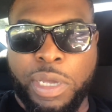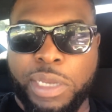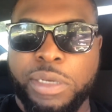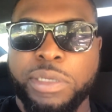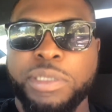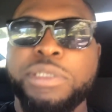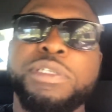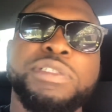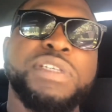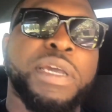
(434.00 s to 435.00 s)
and
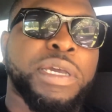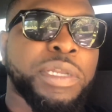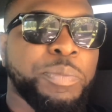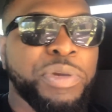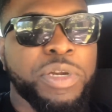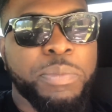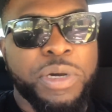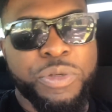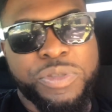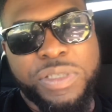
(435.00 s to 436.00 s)
the peanut
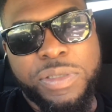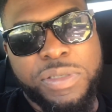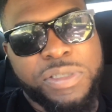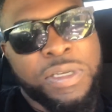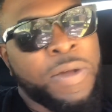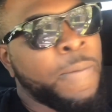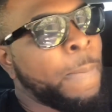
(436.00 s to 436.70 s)
butter seats.